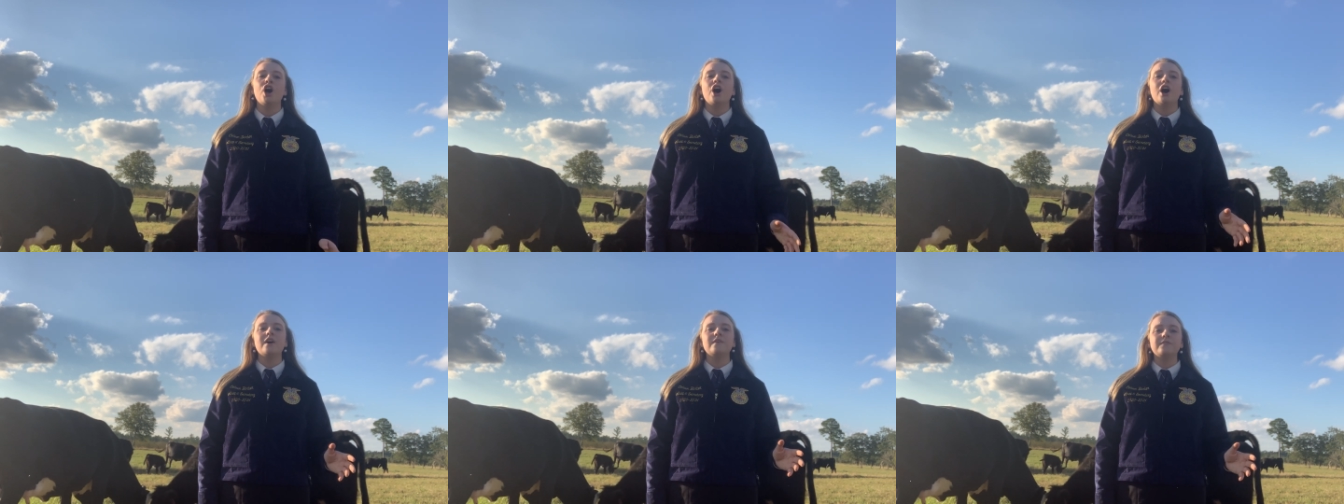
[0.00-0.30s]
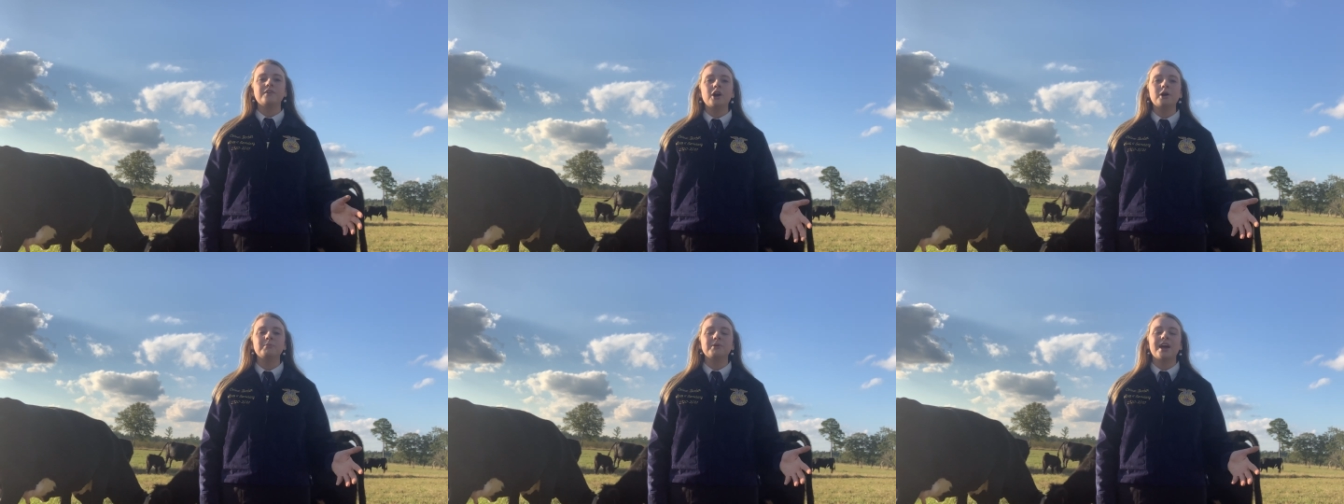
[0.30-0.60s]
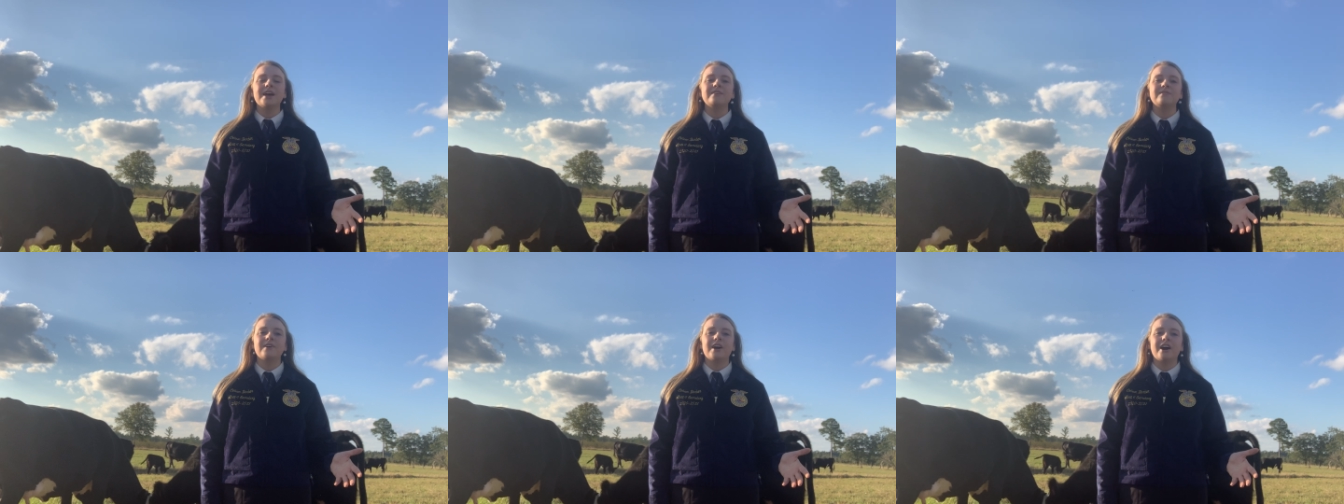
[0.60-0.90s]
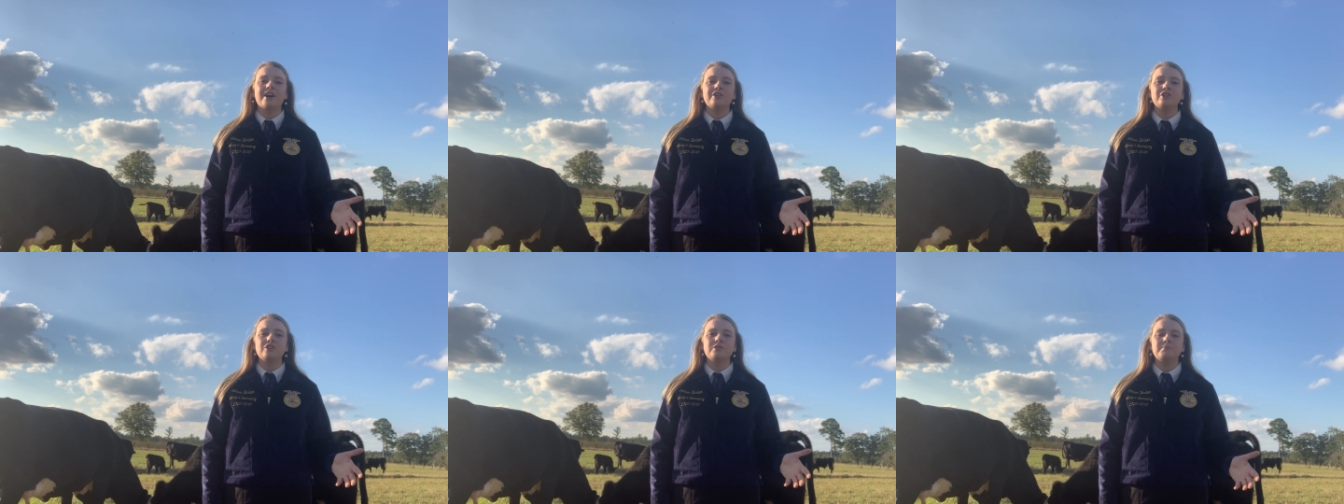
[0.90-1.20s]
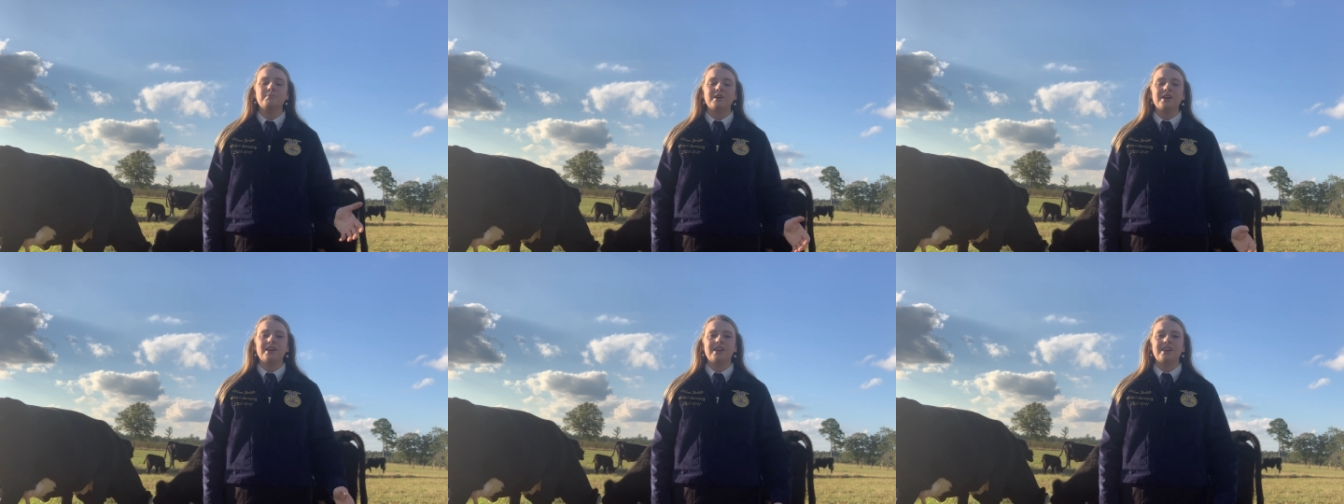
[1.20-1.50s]
A farm gate value
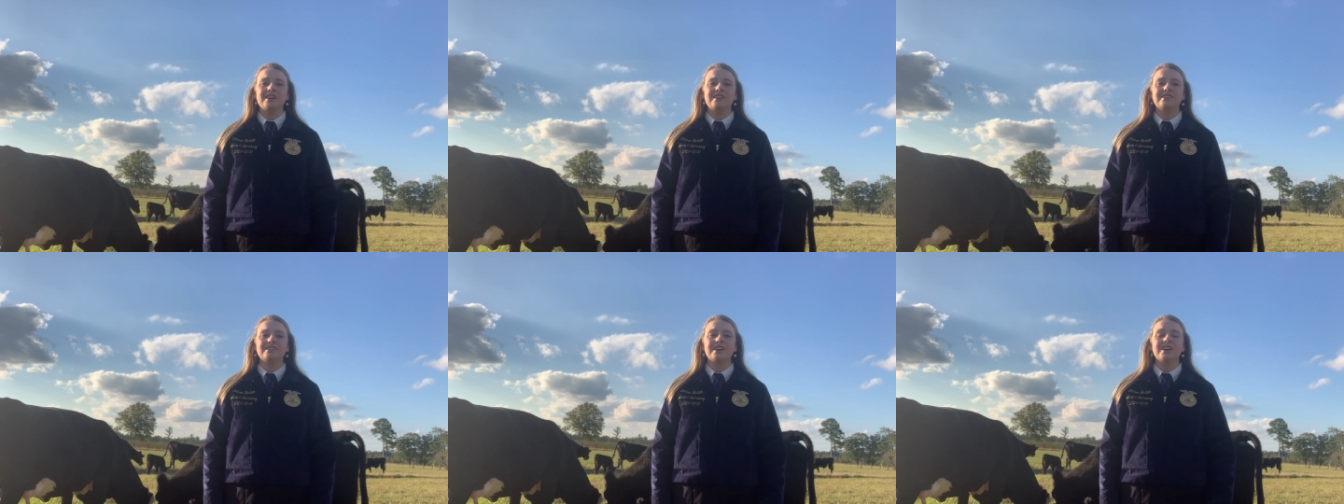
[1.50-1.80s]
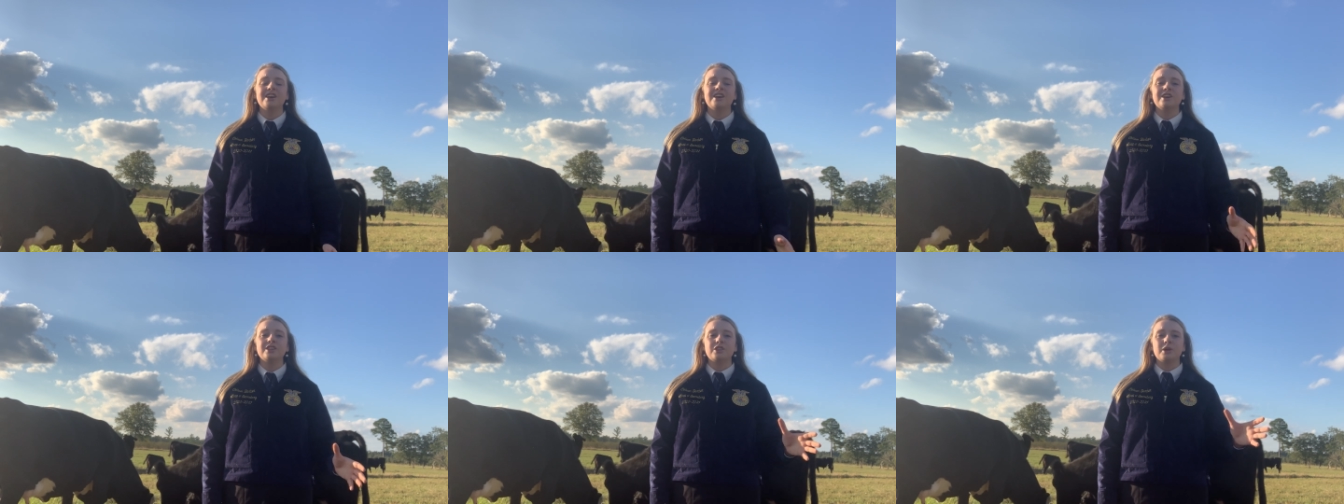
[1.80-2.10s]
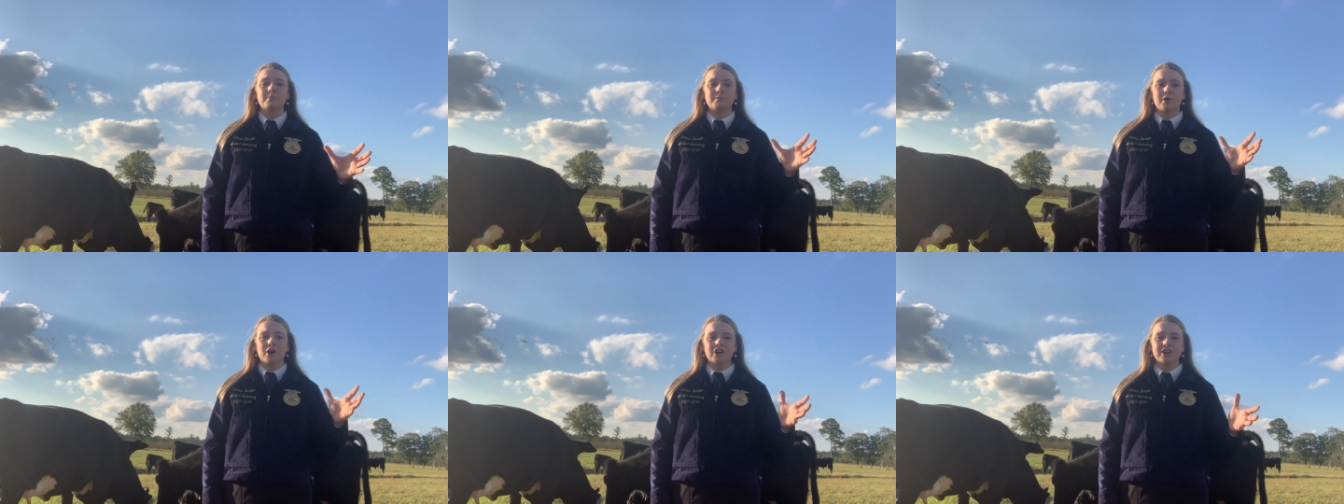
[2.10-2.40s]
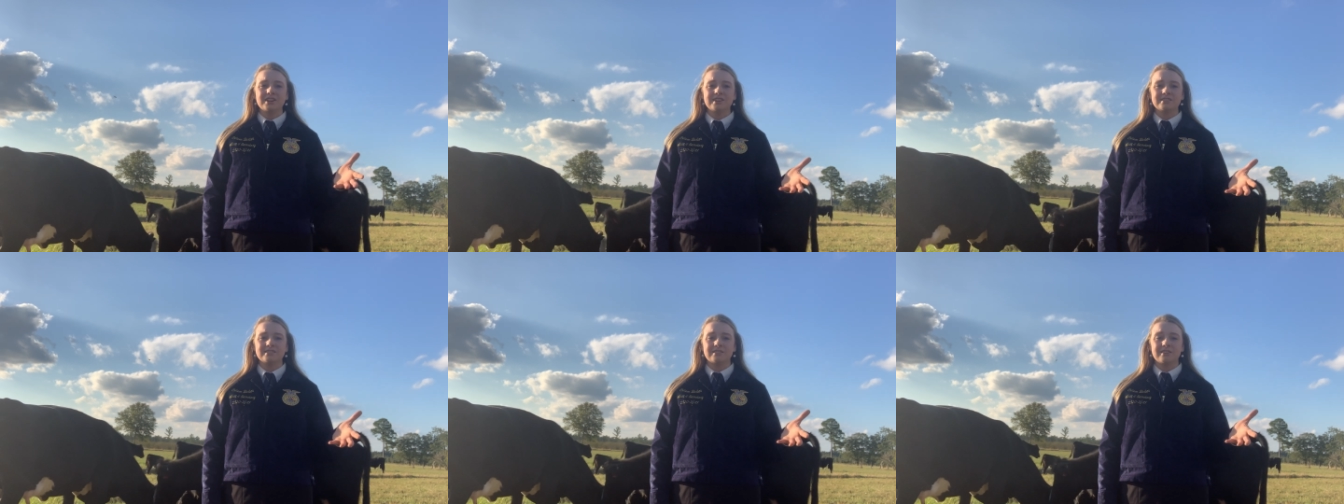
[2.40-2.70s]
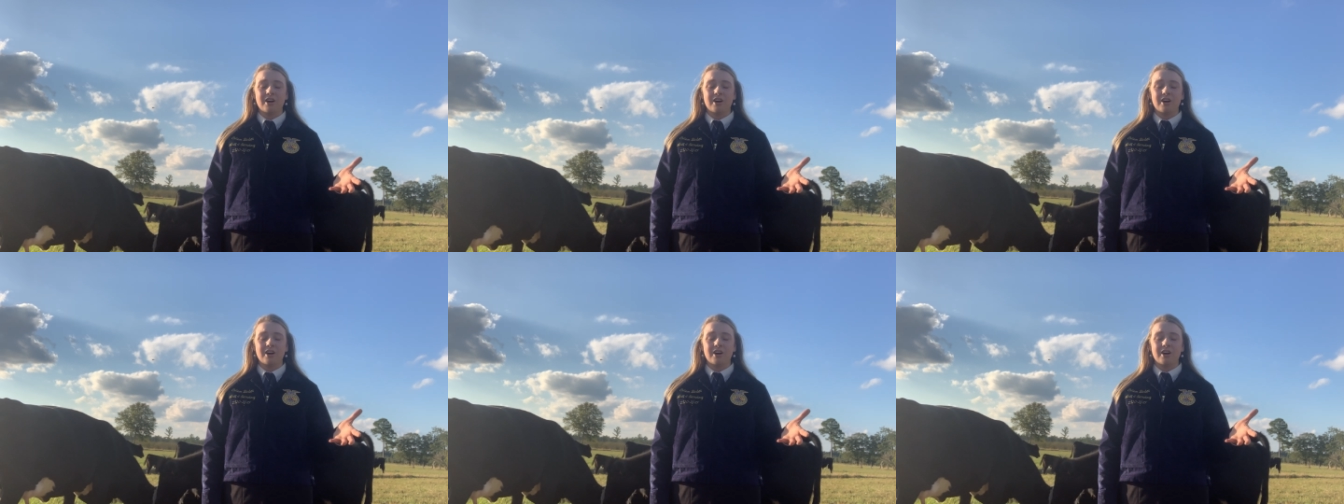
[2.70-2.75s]
being the market